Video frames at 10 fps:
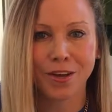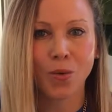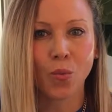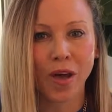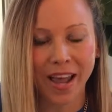
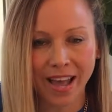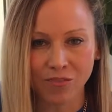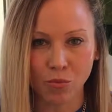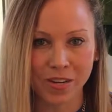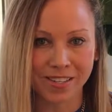what
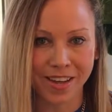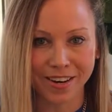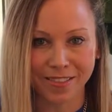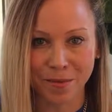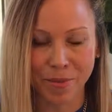have we done
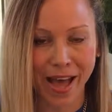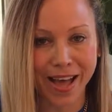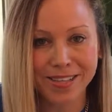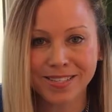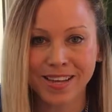in the
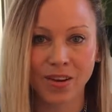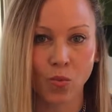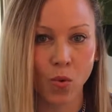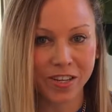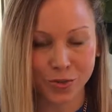past and
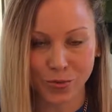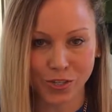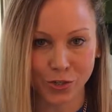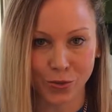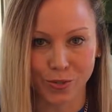what do we
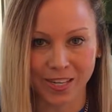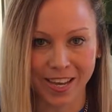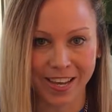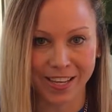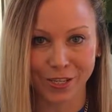do
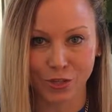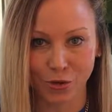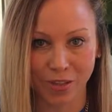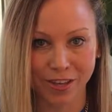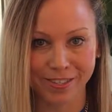today in
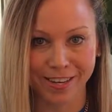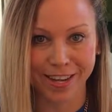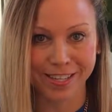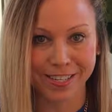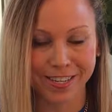
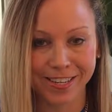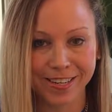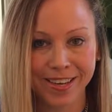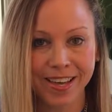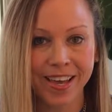2018
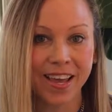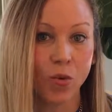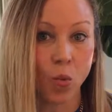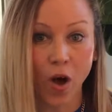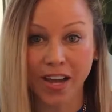
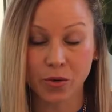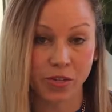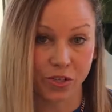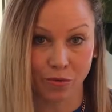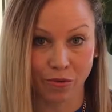and why do we
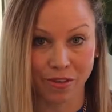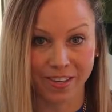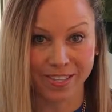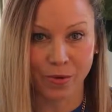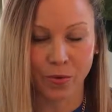do the
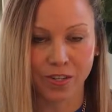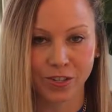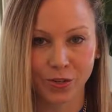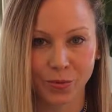things that we do.